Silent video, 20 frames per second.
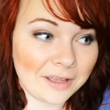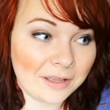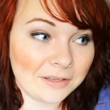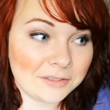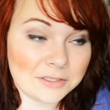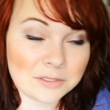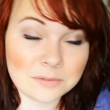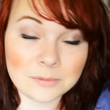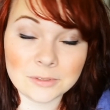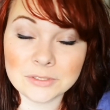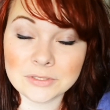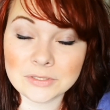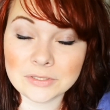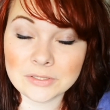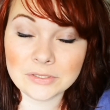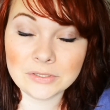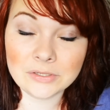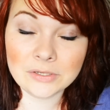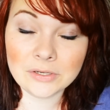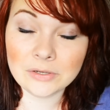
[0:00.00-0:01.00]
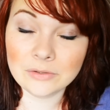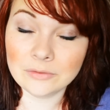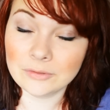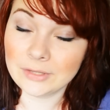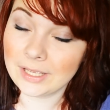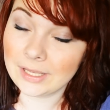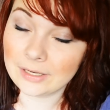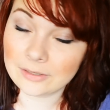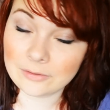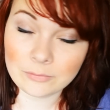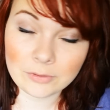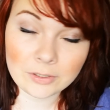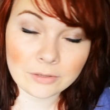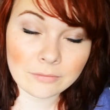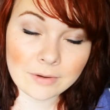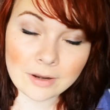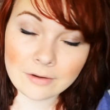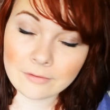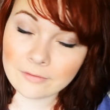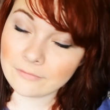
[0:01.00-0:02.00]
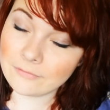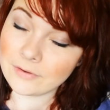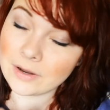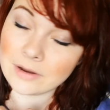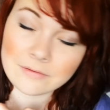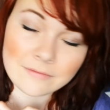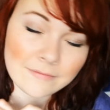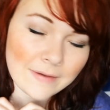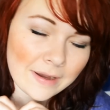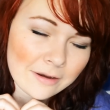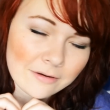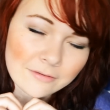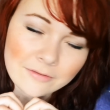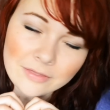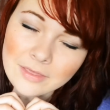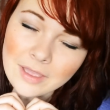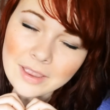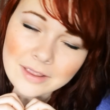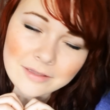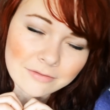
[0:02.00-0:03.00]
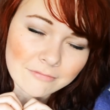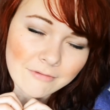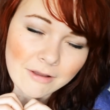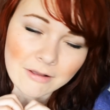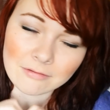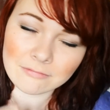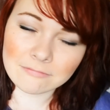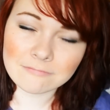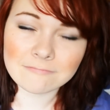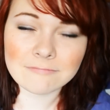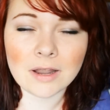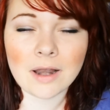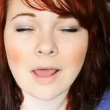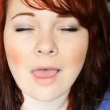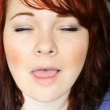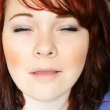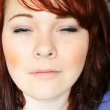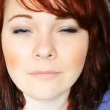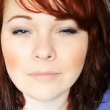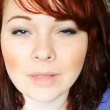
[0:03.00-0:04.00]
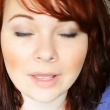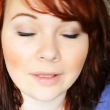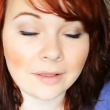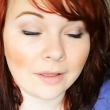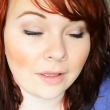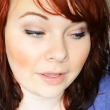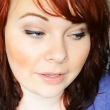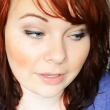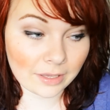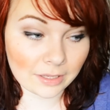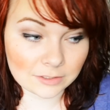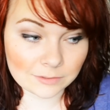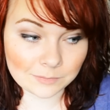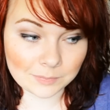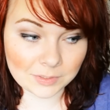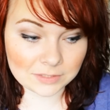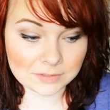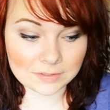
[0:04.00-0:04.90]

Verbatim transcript: I just want you to know that we're very, very, very thankful But that. I, I can't speak